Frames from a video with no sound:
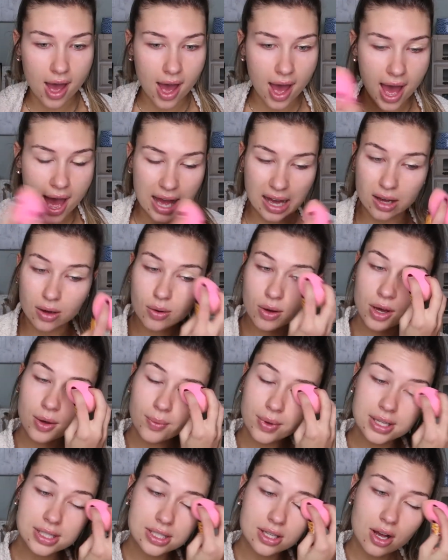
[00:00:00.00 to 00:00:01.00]
how
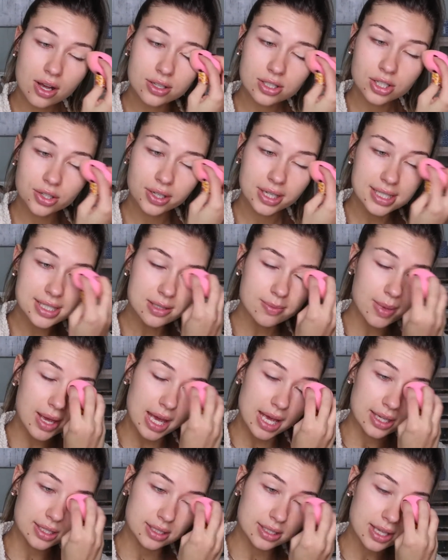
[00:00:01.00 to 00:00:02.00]
was y'all's
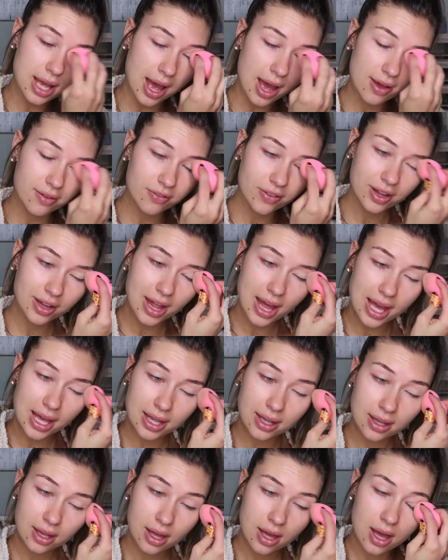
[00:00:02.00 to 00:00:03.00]
Christmas? I feel
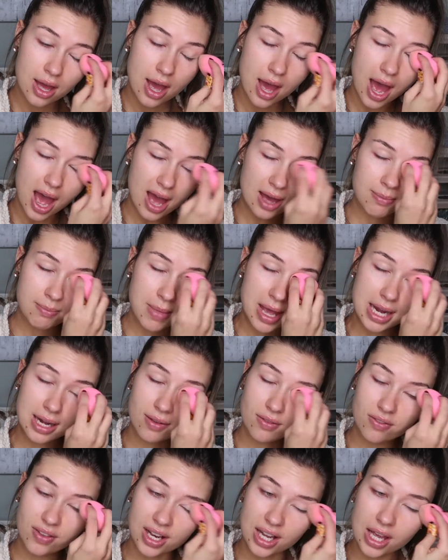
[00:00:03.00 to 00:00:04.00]
like I made
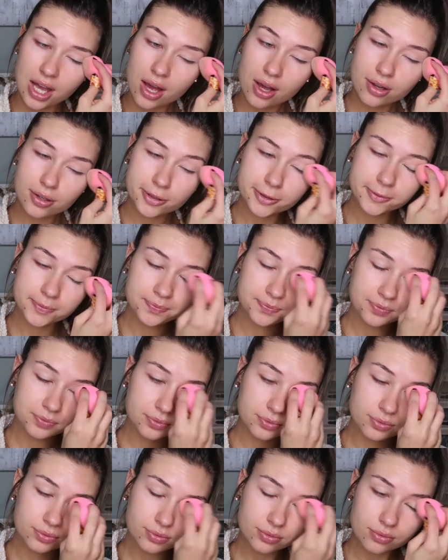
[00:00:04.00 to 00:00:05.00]
a video
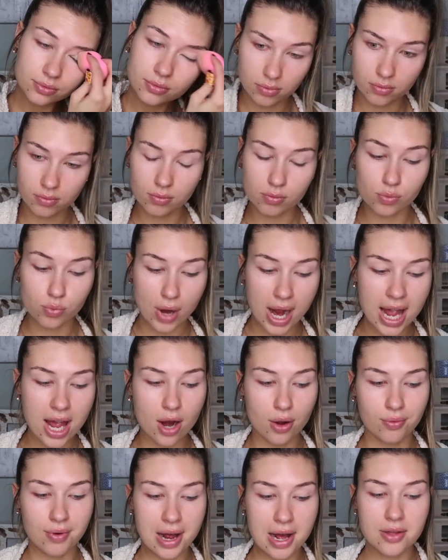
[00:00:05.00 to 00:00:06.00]
right
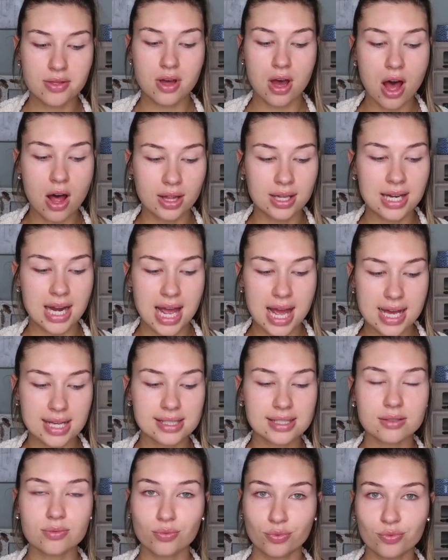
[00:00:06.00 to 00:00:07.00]
around the holidays,
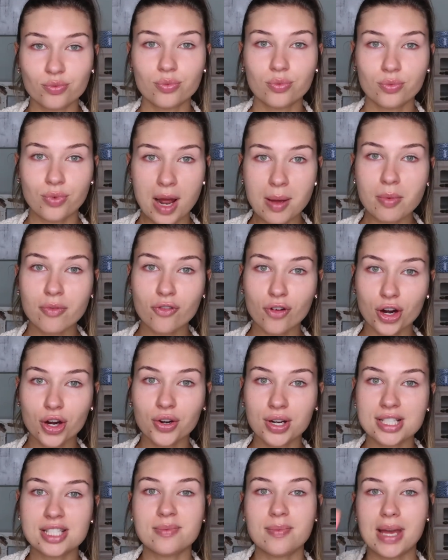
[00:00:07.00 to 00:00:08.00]
right before
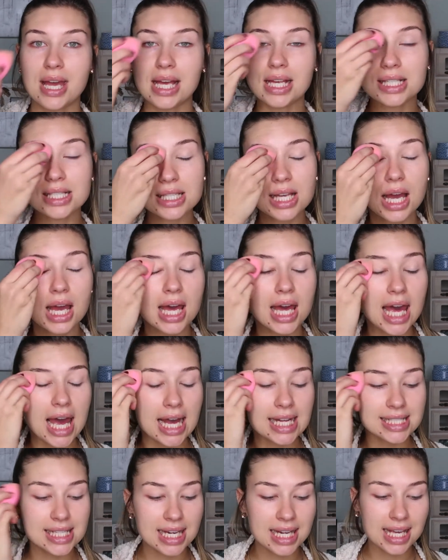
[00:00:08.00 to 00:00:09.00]
Christmas.
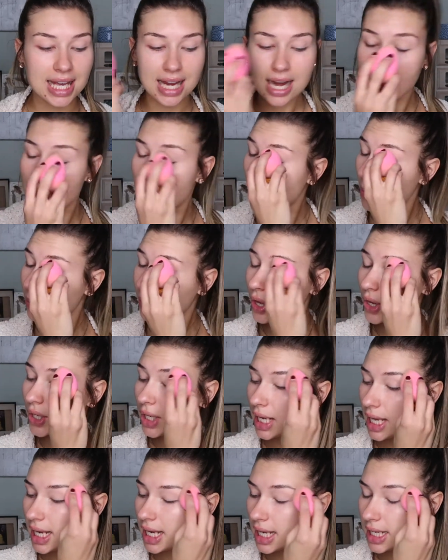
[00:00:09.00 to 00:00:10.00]
It didn't get
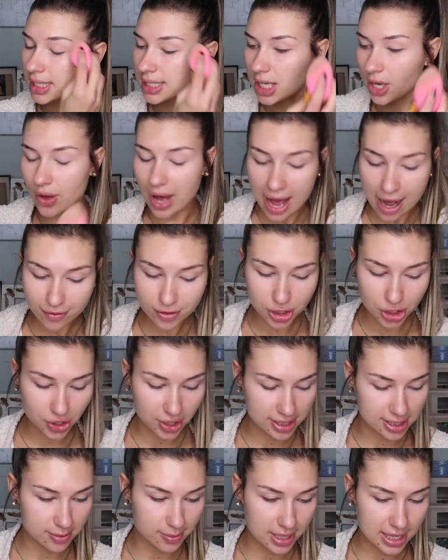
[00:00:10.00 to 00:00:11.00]
uploaded until after
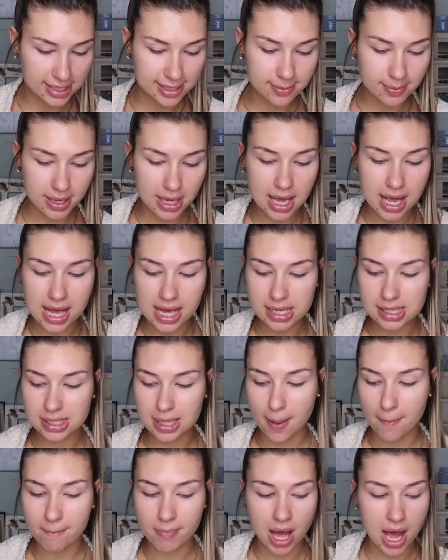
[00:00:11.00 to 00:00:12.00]
Christmas because
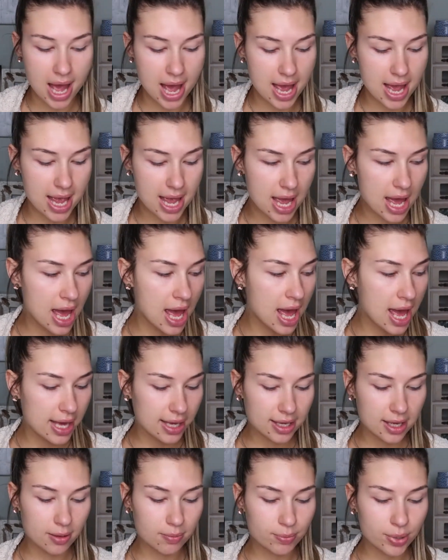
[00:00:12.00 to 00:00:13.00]
my
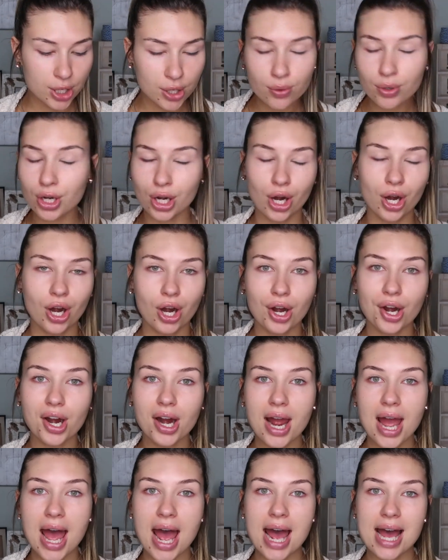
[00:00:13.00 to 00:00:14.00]
computer
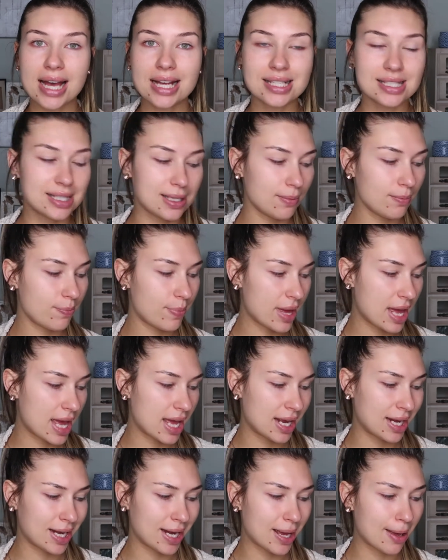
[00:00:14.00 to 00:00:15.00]
has
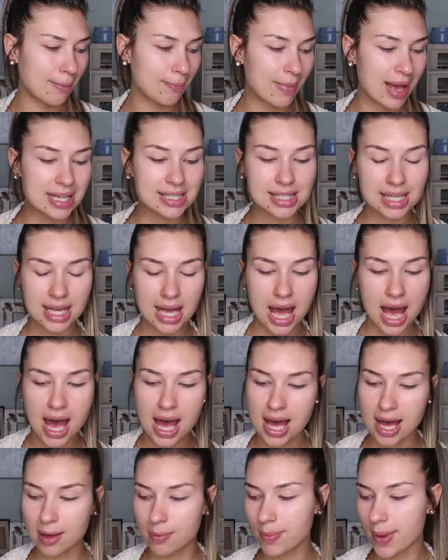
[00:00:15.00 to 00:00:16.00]
been messing
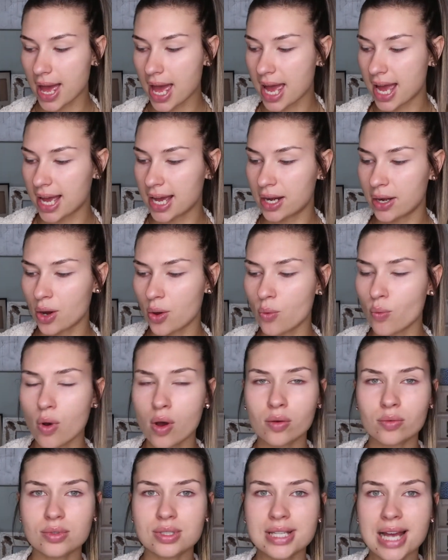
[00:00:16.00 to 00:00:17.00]
up and
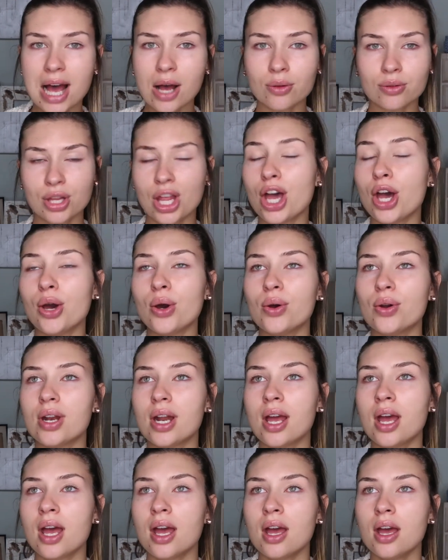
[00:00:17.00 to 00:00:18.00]
won't download
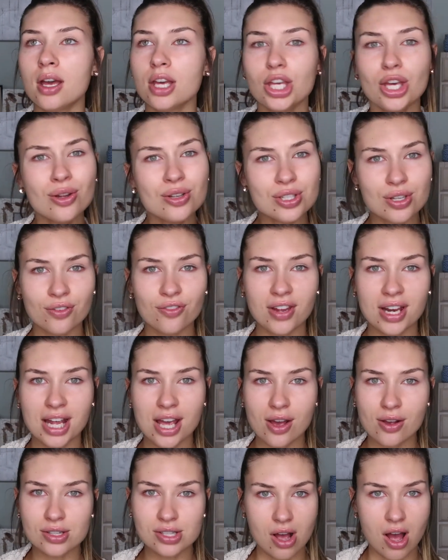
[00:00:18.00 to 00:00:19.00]
YouTube
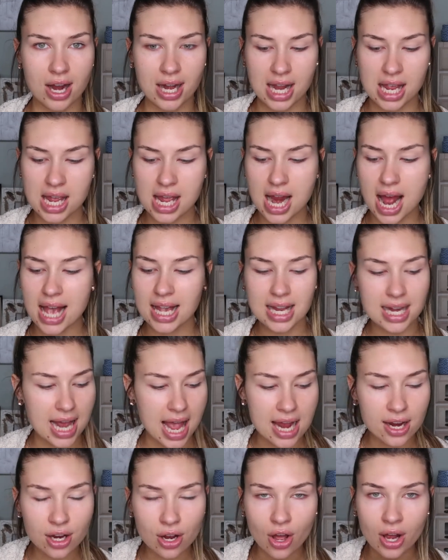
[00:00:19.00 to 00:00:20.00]
videos on it. I can
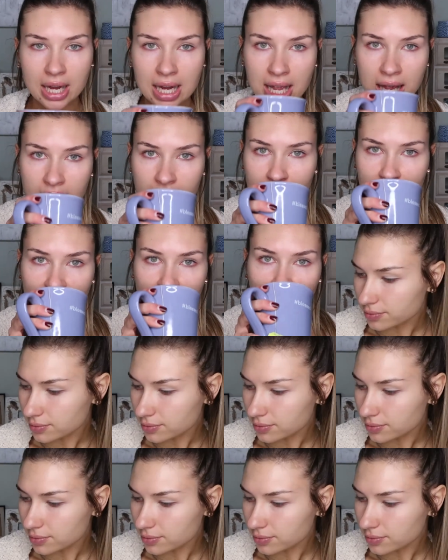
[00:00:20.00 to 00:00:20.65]
edit on it